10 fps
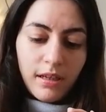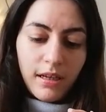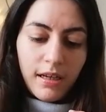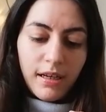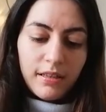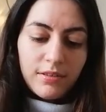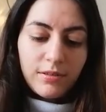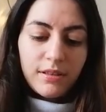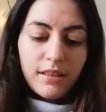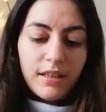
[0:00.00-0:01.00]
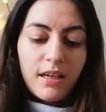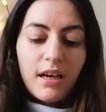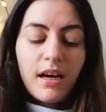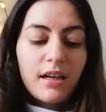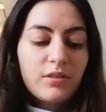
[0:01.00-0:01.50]
It's okay.
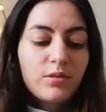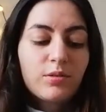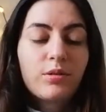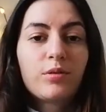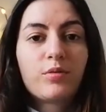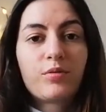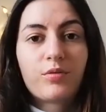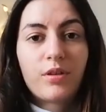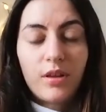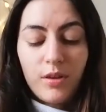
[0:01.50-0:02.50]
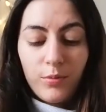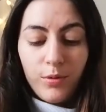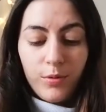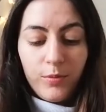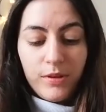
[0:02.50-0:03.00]
I took off the
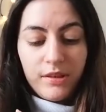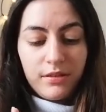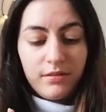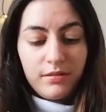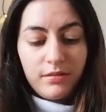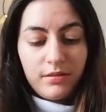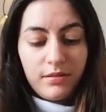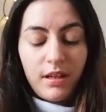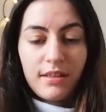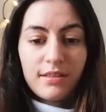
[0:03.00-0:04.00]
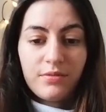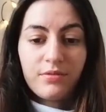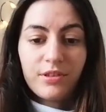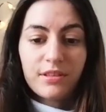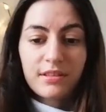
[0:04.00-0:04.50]
wrong one as the
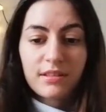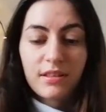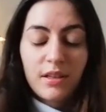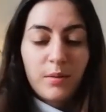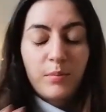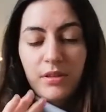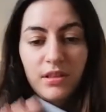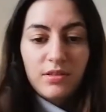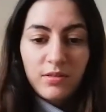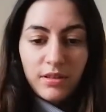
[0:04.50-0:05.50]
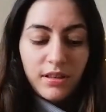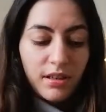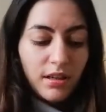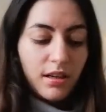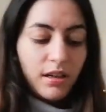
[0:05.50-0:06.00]
first, but it's okay.
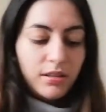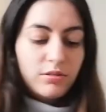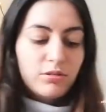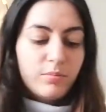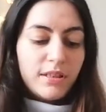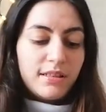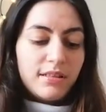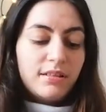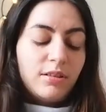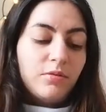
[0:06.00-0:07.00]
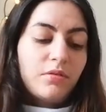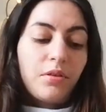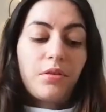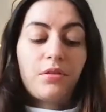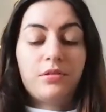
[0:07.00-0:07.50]
I took basically off the
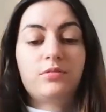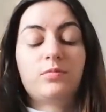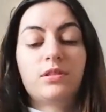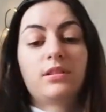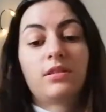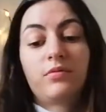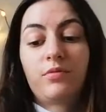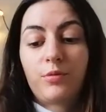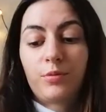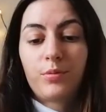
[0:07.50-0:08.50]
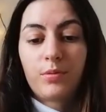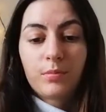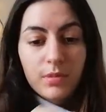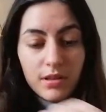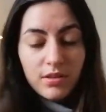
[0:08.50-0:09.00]
third one and the fourth one.
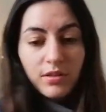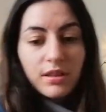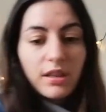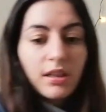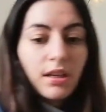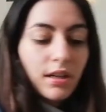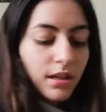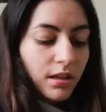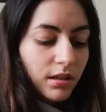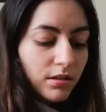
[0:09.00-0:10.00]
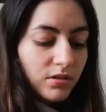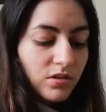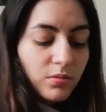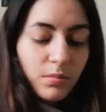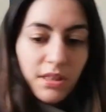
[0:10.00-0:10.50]
That's okay. And I
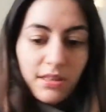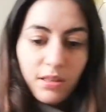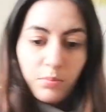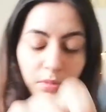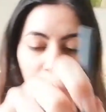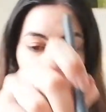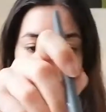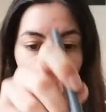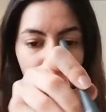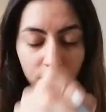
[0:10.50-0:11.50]
also messed up my purple.